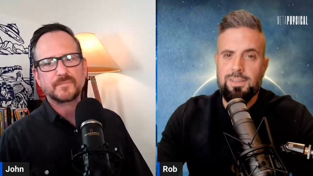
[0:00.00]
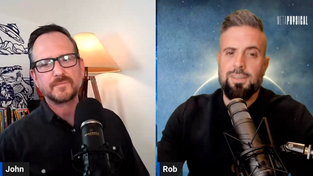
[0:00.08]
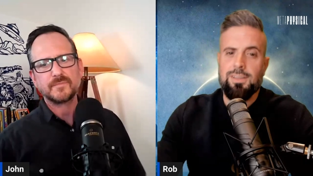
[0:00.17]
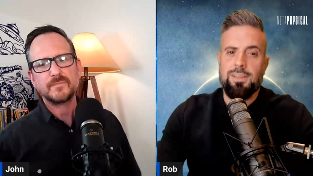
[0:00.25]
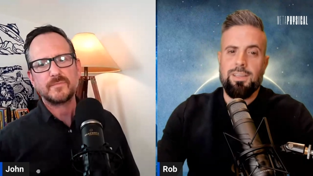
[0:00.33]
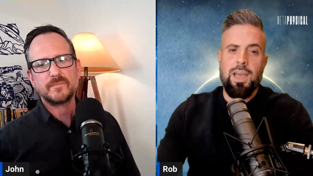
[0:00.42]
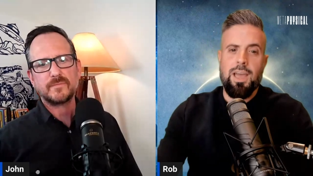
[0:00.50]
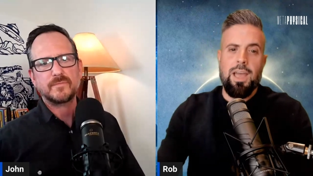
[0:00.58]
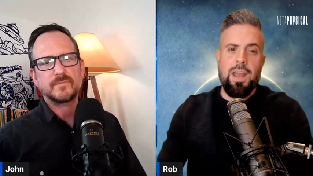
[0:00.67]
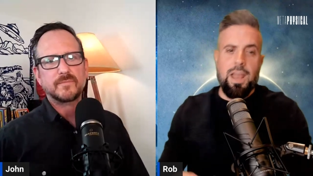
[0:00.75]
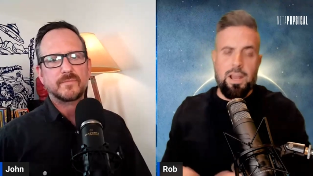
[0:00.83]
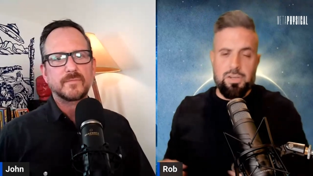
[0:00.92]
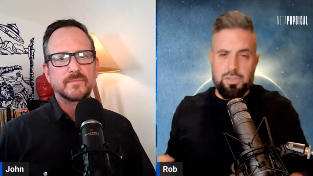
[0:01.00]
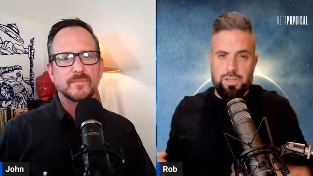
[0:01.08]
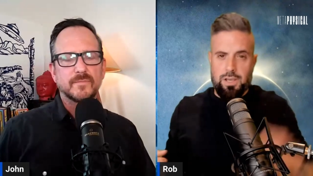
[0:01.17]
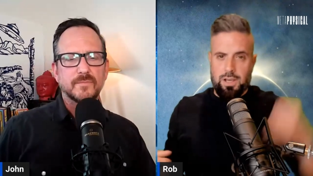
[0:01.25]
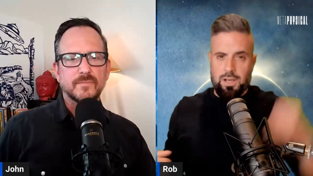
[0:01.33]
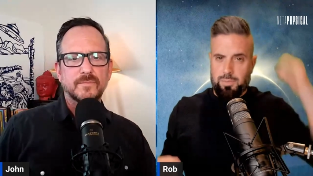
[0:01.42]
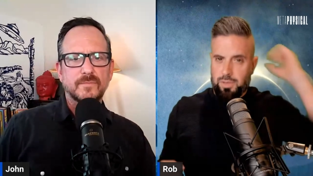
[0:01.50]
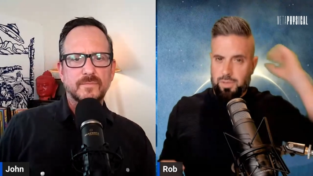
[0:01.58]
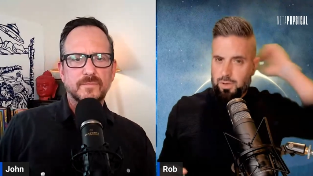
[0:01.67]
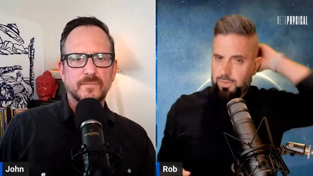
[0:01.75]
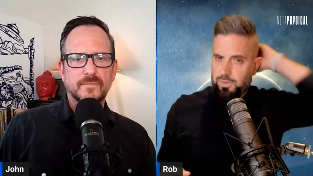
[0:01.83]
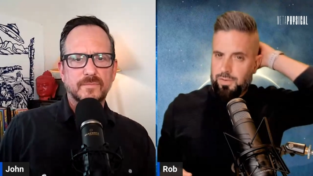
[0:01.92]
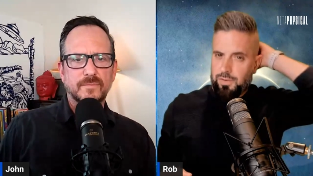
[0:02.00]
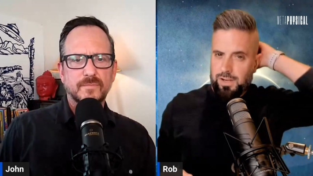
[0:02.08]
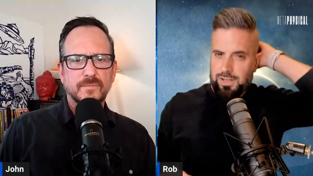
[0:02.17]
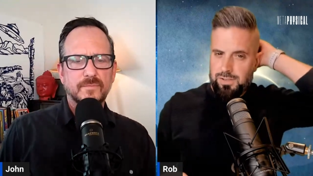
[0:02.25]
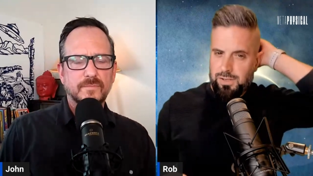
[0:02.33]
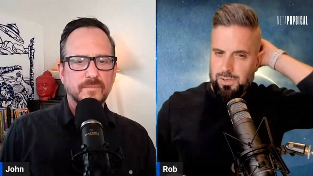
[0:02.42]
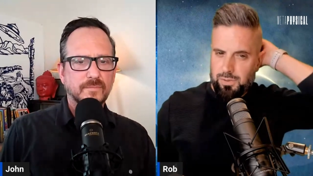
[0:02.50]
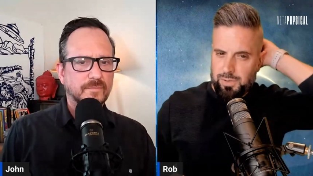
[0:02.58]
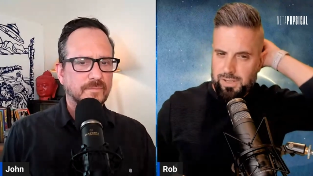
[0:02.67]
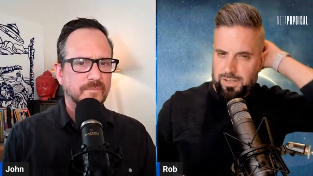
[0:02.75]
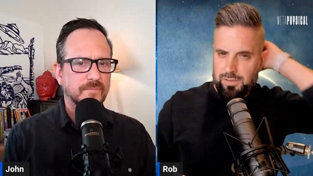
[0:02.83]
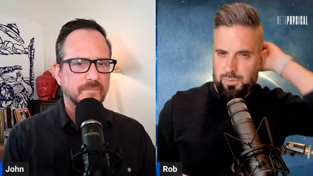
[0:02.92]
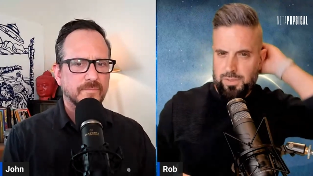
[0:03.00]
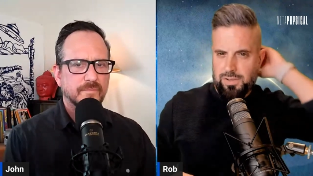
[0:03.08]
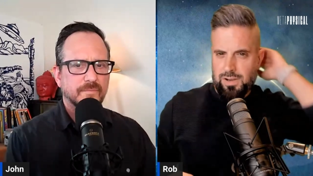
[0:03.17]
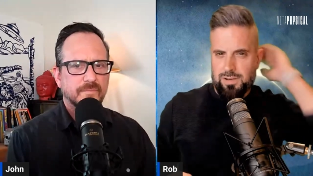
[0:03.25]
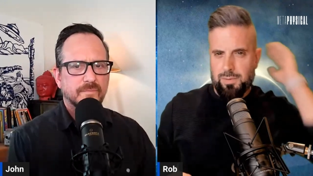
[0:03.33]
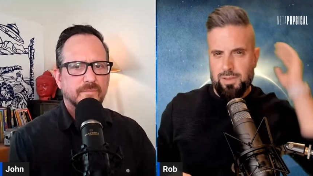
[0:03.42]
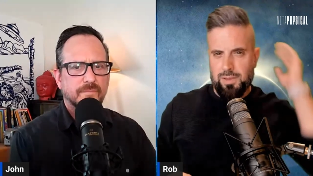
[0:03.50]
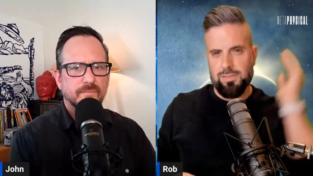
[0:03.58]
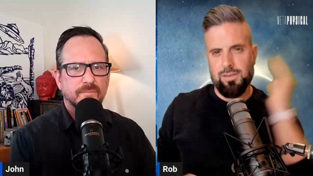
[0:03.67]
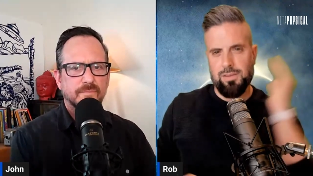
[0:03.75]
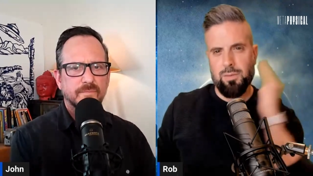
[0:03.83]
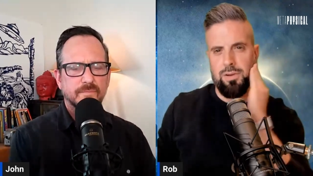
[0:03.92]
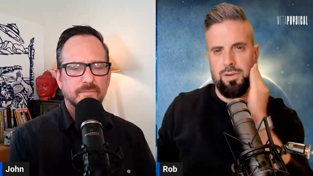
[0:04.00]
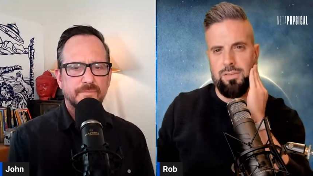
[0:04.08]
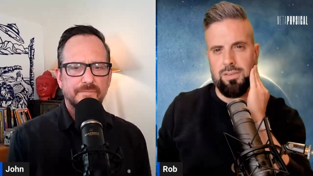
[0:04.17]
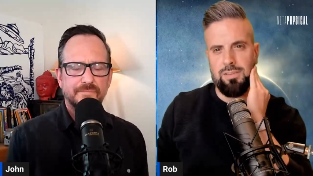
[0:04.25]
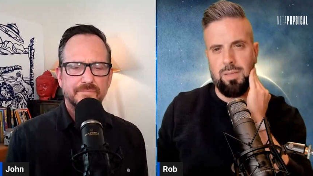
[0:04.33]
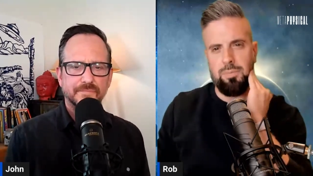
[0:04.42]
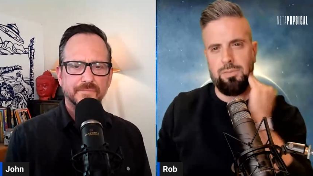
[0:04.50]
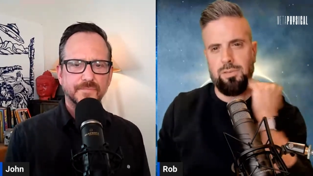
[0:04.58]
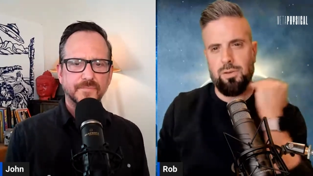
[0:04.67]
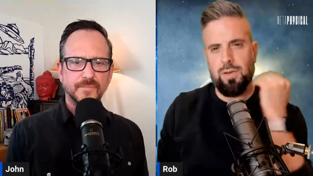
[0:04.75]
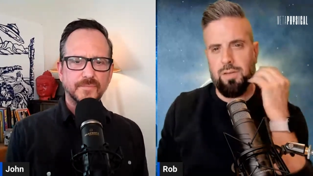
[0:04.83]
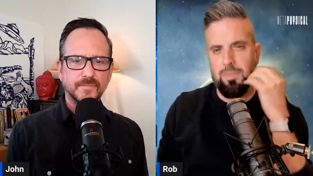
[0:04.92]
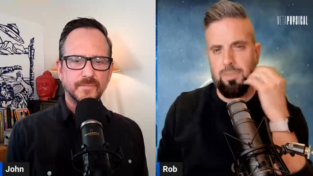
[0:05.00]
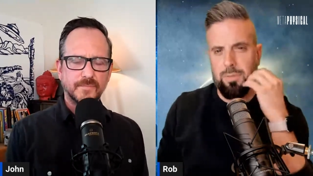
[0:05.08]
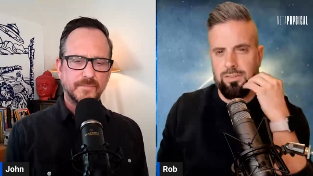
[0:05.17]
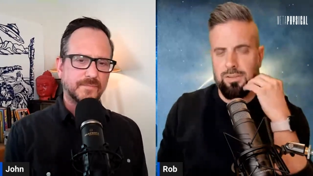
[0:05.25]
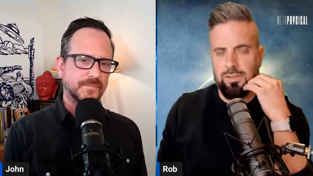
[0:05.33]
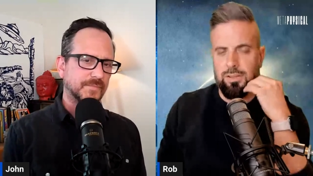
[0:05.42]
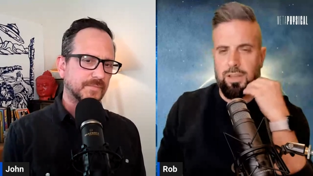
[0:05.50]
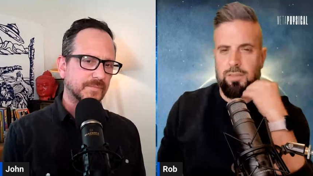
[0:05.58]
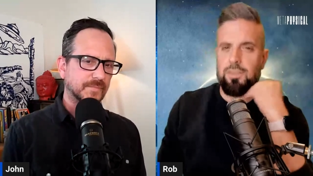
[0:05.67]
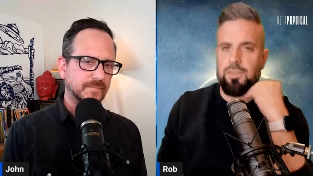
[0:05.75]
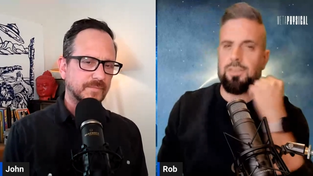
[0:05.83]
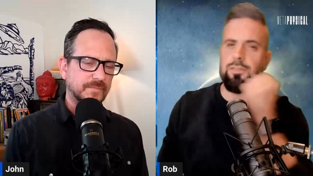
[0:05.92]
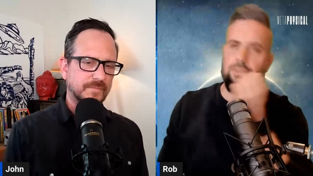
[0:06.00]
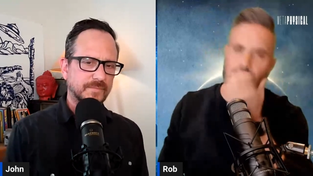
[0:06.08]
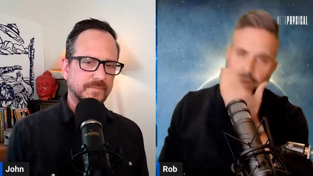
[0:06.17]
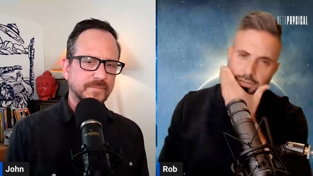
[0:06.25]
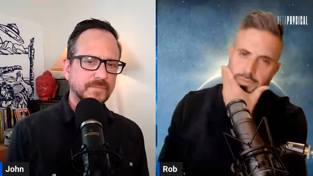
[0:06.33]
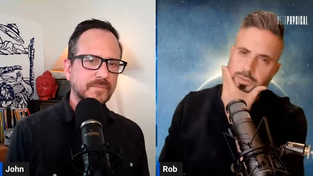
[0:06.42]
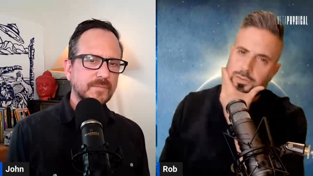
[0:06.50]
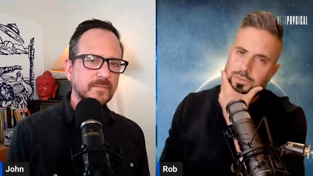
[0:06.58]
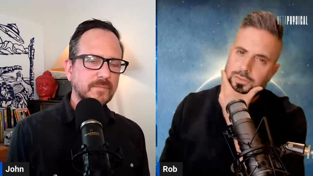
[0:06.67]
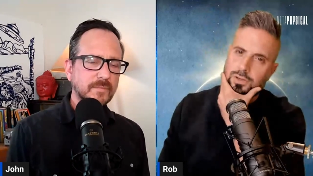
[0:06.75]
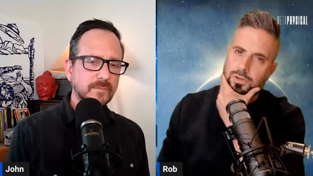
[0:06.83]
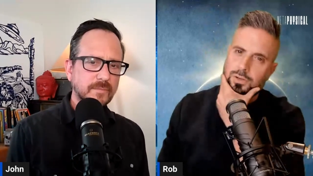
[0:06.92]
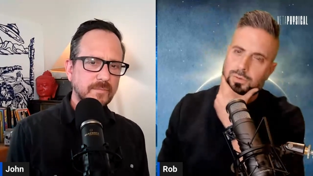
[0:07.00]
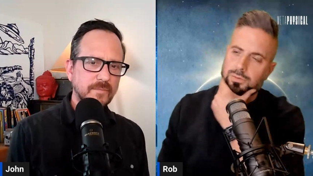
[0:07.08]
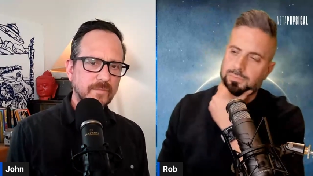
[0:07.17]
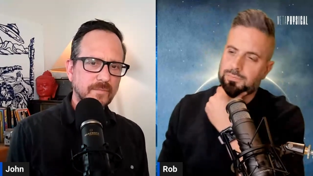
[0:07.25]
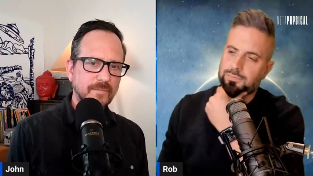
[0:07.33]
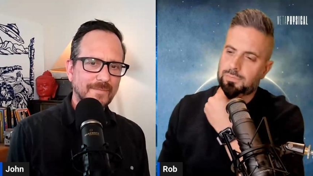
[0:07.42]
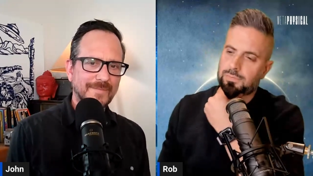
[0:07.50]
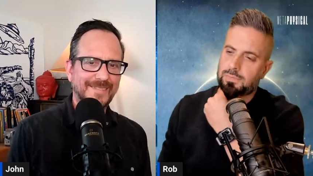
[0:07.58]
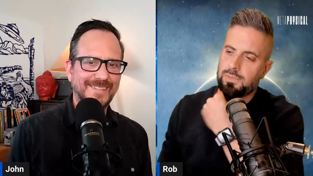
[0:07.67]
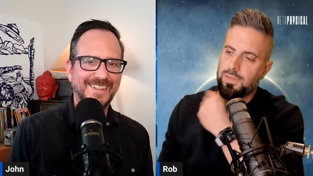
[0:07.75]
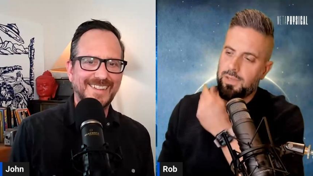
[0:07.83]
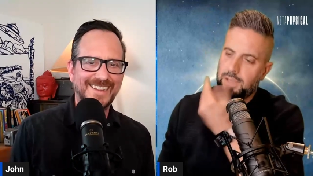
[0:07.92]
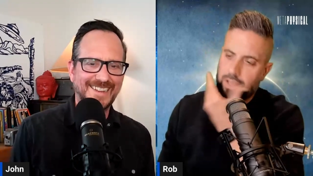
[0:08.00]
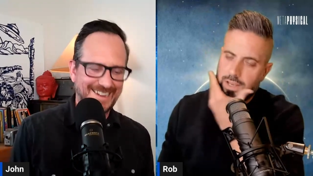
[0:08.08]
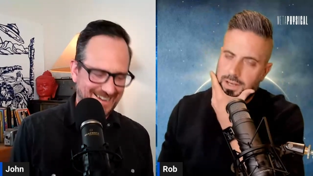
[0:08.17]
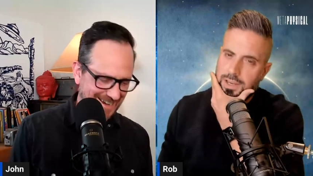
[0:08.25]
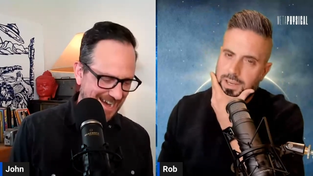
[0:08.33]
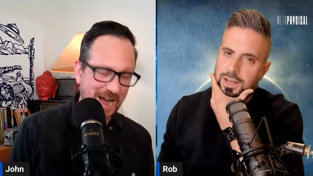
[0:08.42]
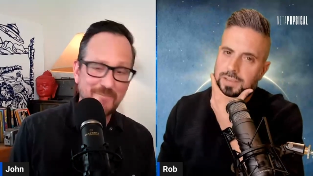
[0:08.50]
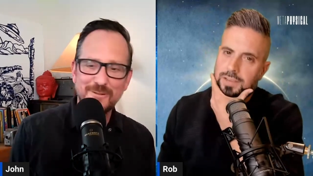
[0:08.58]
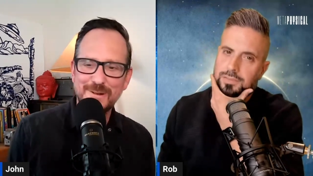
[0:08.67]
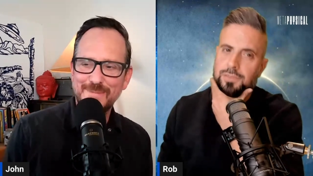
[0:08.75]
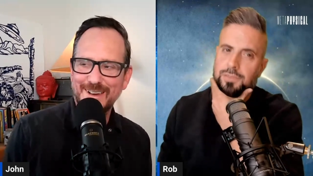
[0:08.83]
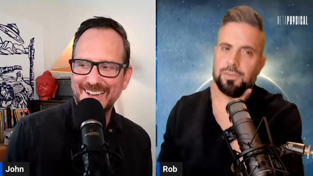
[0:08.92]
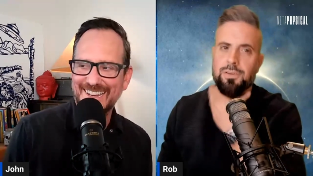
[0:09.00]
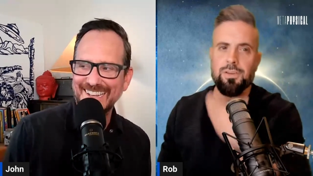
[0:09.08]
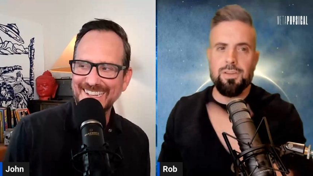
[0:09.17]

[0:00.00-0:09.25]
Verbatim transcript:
Speaker 1: Yeah, and actually, um, you know what's funny too is we talked about this in a previous episode. Everybody's looking for this philosopher's stone, and yet if, everybody